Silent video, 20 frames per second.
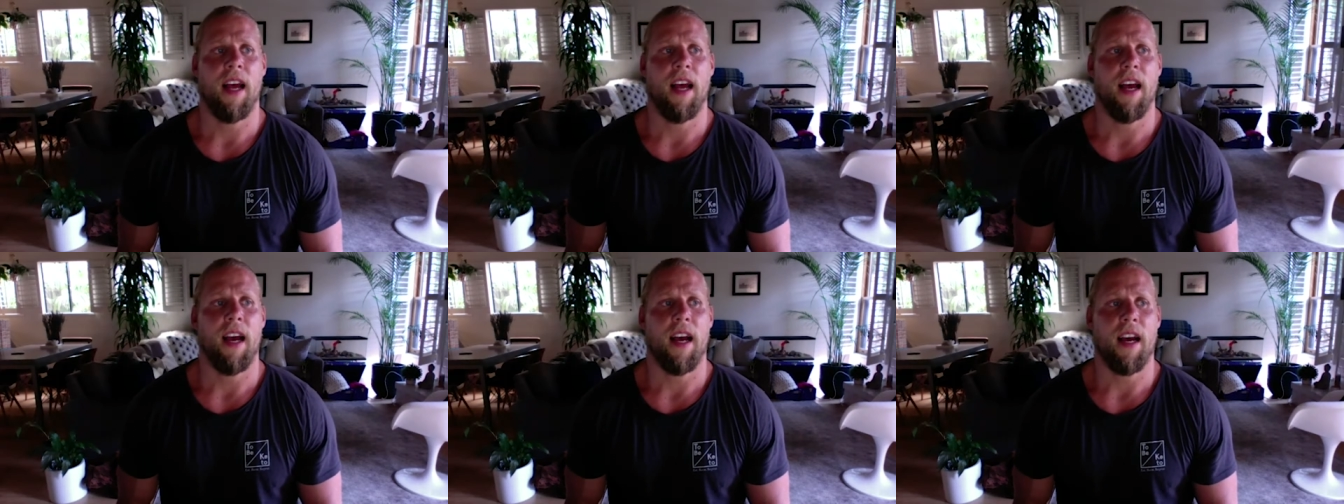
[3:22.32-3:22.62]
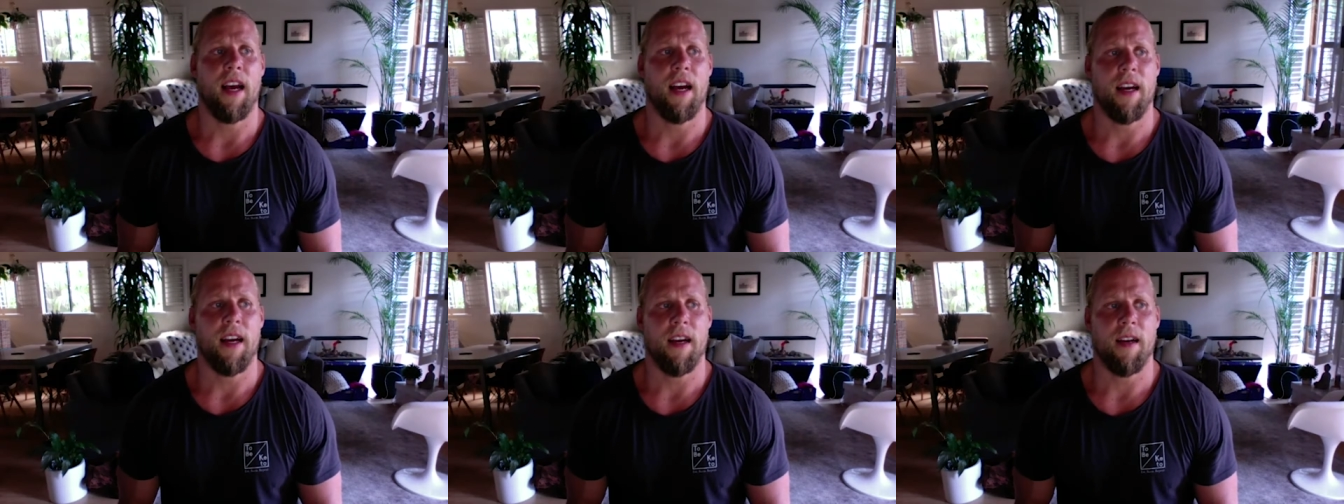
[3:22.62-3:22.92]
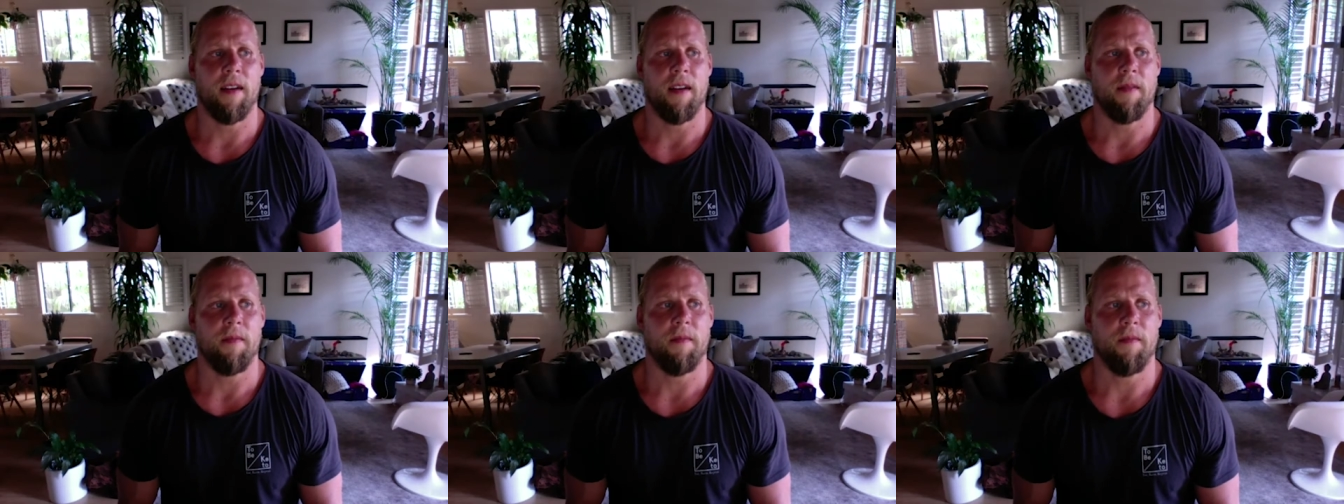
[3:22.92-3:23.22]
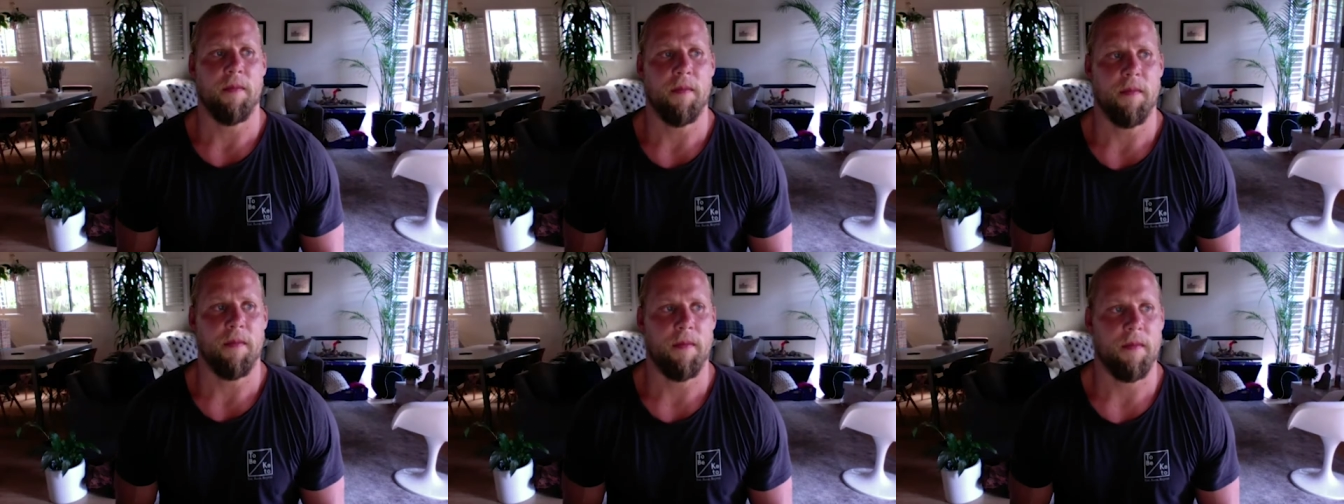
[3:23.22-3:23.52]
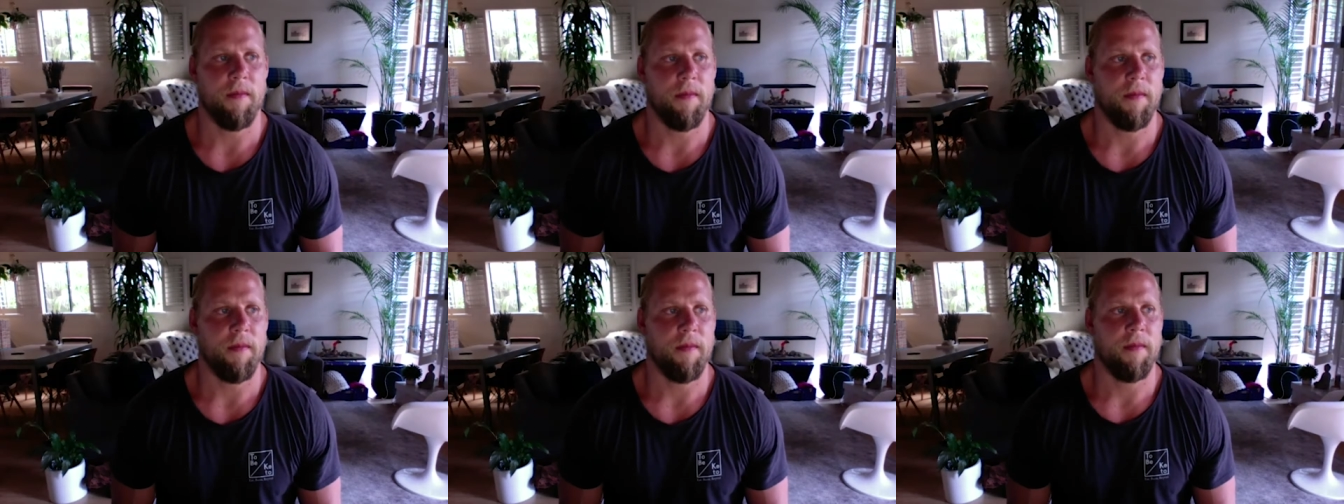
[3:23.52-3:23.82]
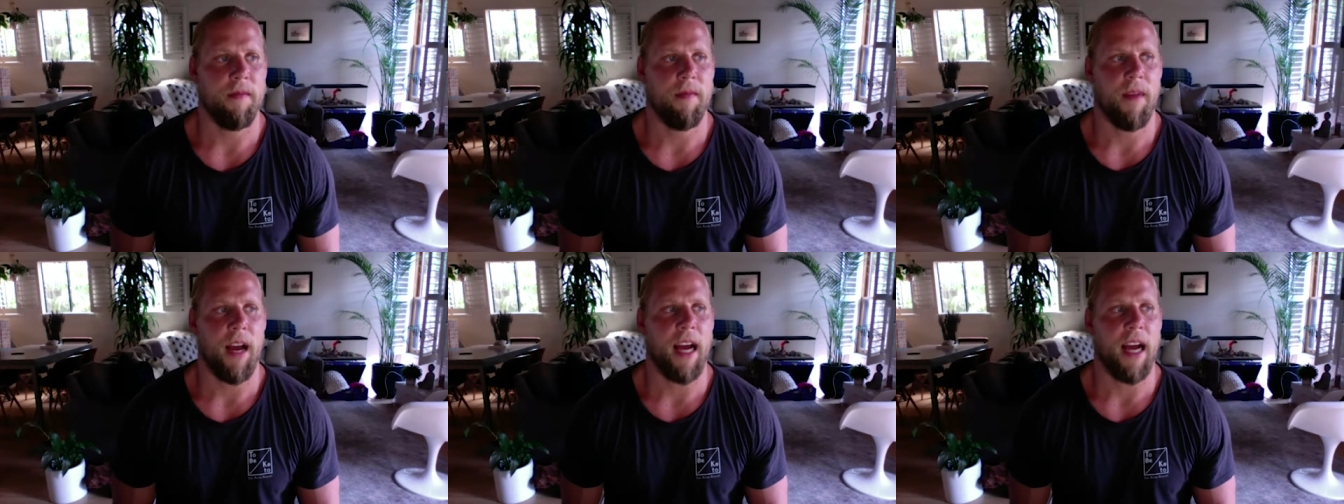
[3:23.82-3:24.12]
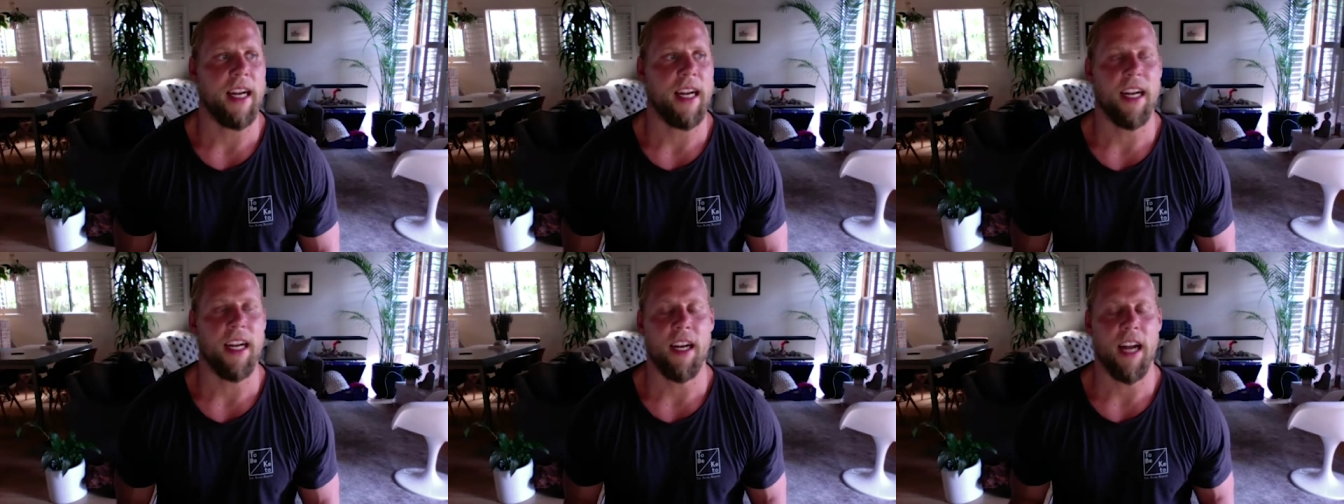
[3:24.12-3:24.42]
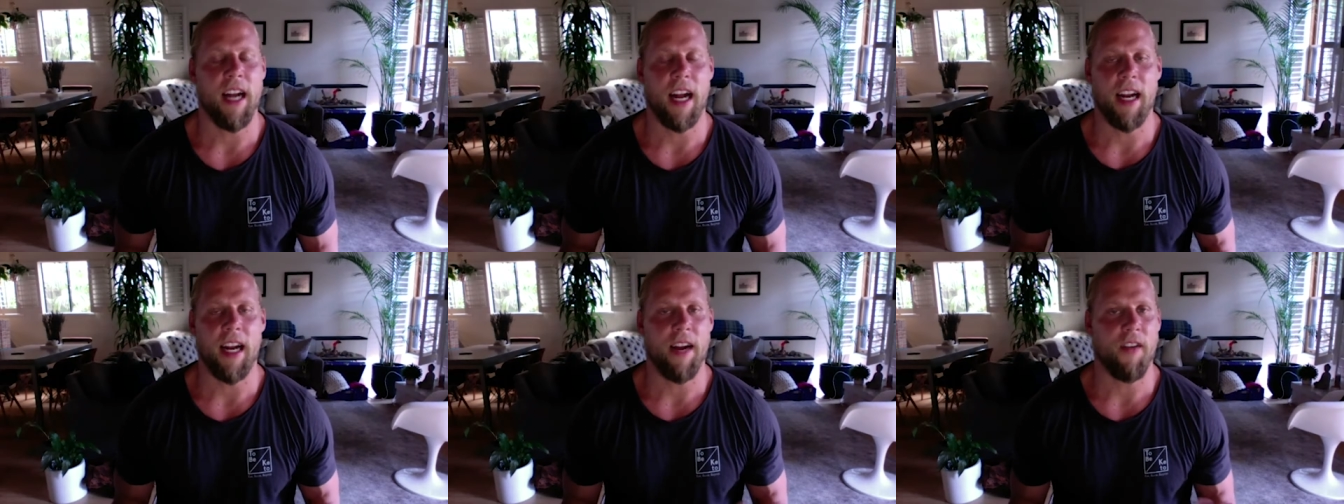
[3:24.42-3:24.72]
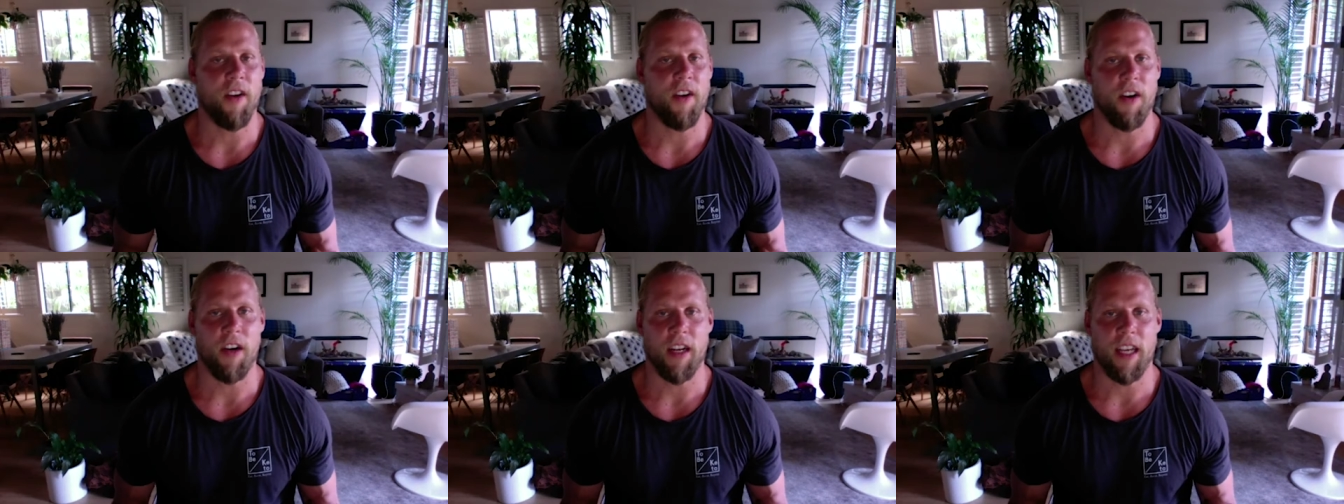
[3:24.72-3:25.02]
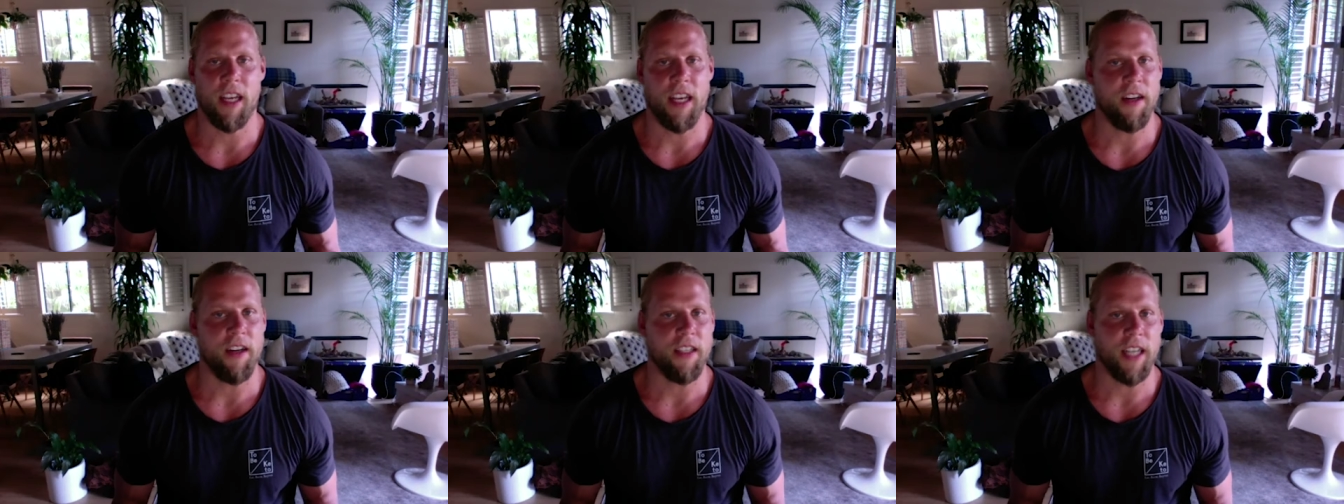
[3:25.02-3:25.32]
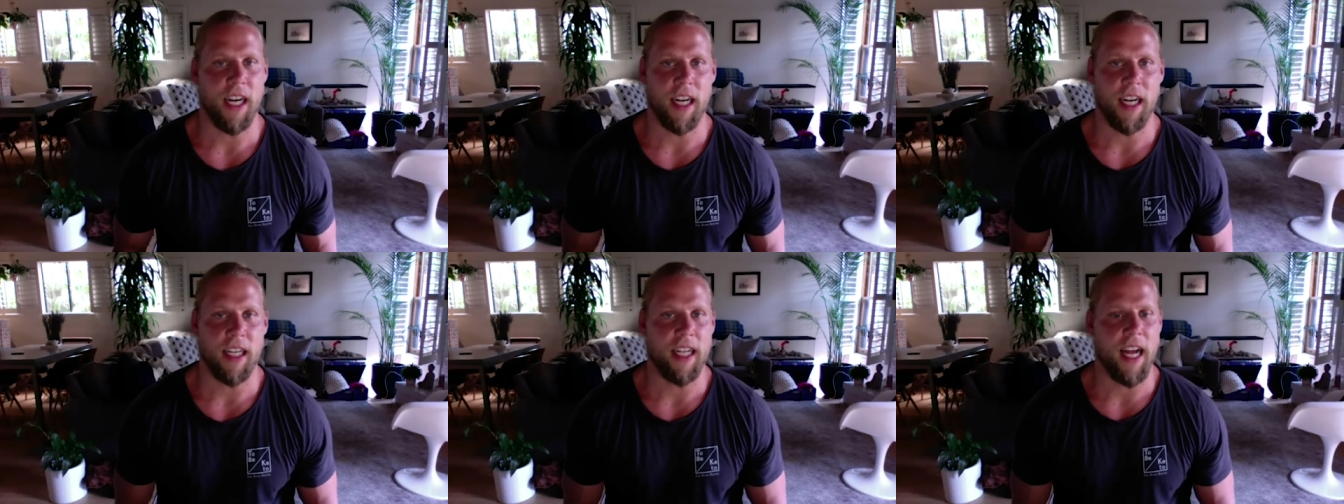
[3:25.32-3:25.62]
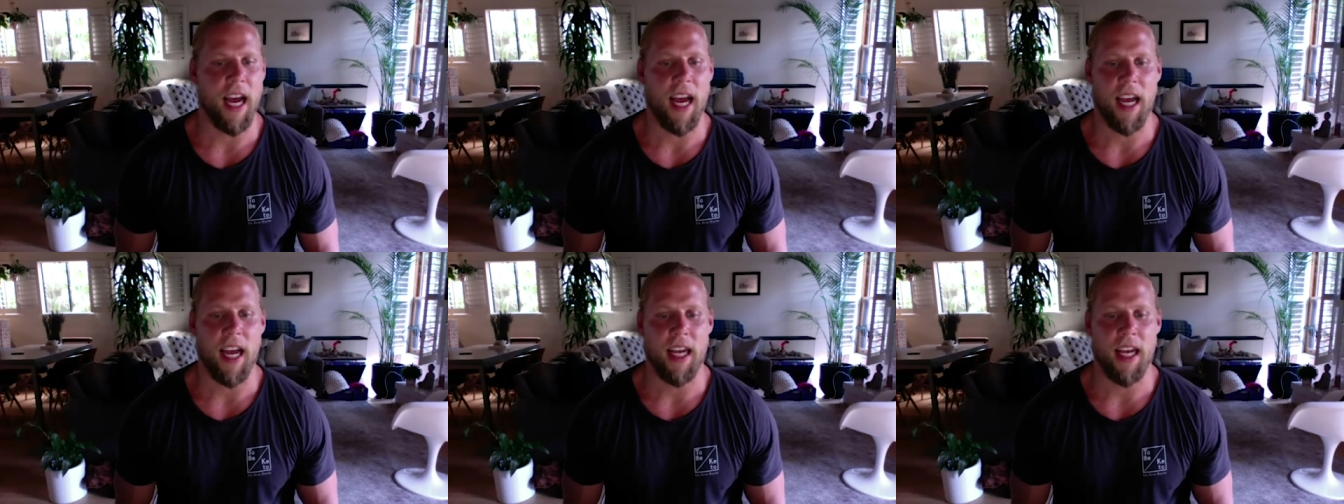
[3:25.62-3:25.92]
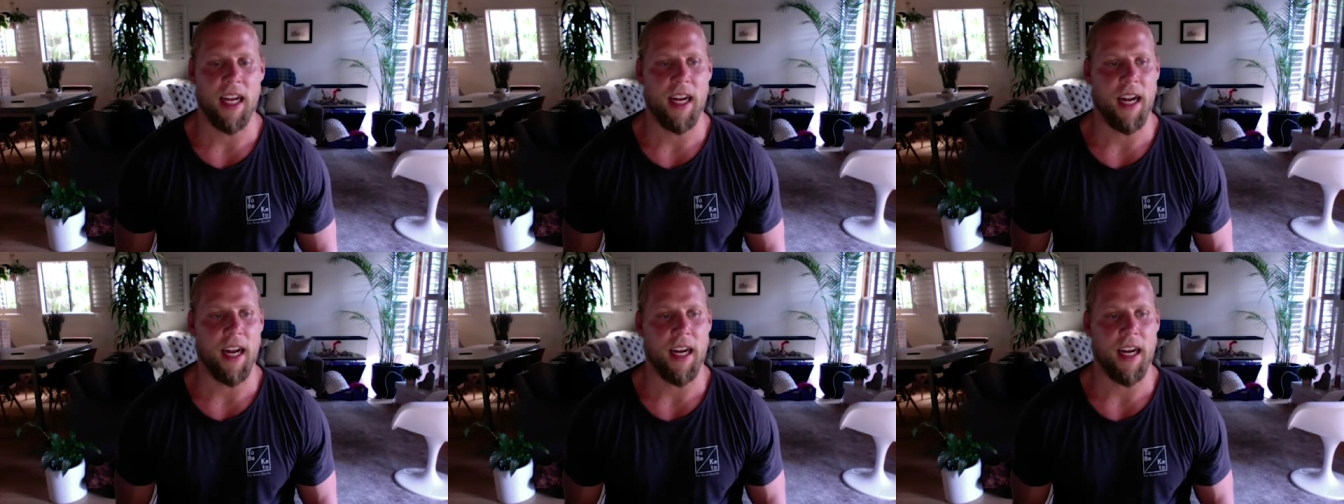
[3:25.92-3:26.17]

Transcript: um, I didn't, I never heard of ketogenic diet.